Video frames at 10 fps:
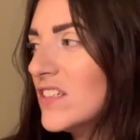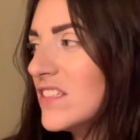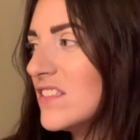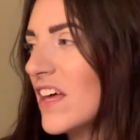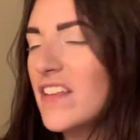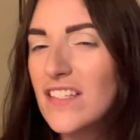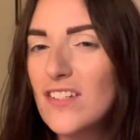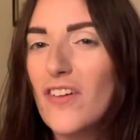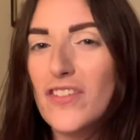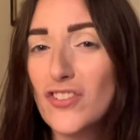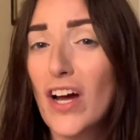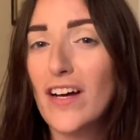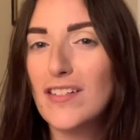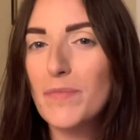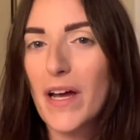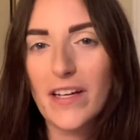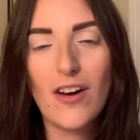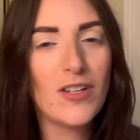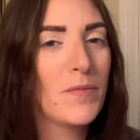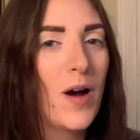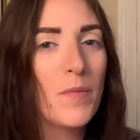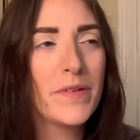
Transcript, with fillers: It's I think it's called The Child by Colourpop